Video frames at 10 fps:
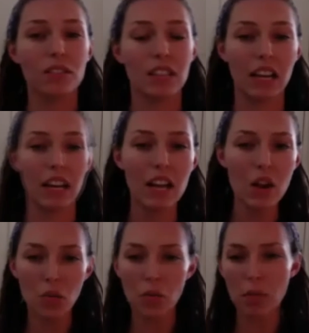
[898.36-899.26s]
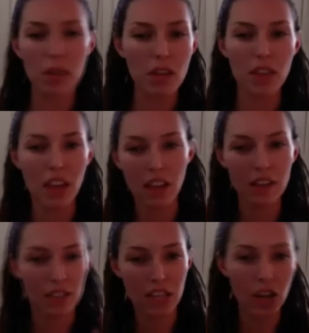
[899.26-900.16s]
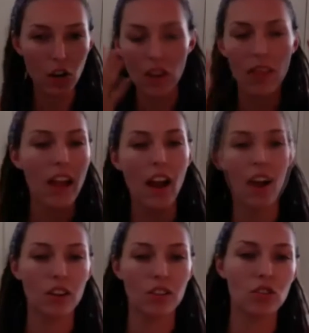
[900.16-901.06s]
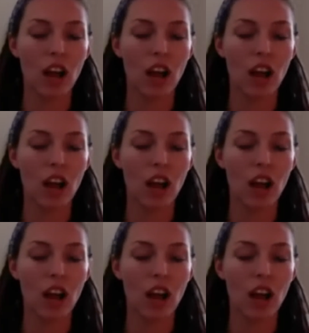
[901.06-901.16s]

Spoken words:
and rubbing things here and there and